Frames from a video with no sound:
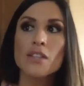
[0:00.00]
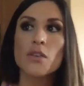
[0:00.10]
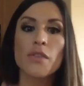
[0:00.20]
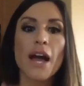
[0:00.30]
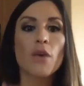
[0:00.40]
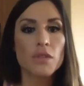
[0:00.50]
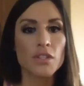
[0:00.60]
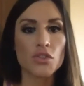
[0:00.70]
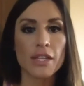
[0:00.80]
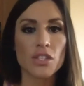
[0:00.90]
So that was
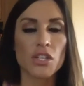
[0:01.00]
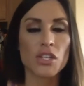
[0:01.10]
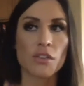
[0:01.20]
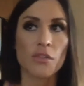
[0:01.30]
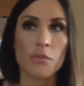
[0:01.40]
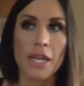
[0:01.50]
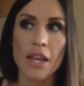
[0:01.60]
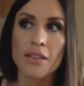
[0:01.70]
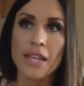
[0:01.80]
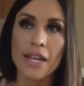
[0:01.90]
the transition for
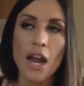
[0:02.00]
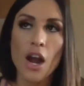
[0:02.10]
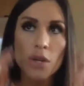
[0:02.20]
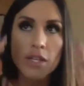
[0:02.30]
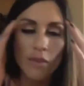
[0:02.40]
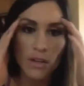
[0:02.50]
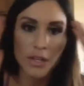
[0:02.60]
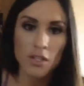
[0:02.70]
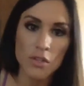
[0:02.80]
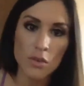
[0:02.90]
me, is like, I always found
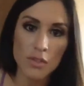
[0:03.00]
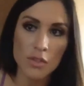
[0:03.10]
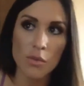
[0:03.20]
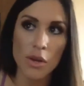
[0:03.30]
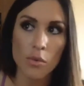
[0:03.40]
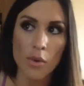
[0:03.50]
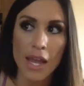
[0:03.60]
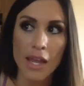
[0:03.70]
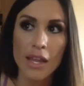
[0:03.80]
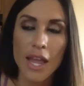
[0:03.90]
an excuse to run
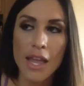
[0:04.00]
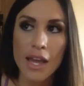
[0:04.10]
away.